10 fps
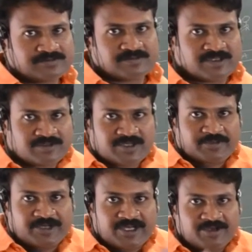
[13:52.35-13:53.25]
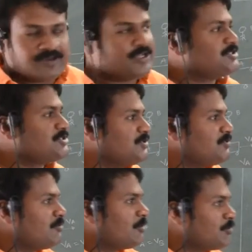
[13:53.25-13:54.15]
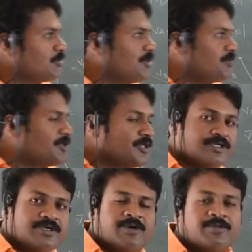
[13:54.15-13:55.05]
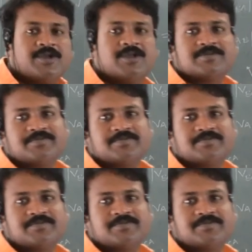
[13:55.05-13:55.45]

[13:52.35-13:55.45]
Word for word: with some relative velocity, we have to keep that umbrella.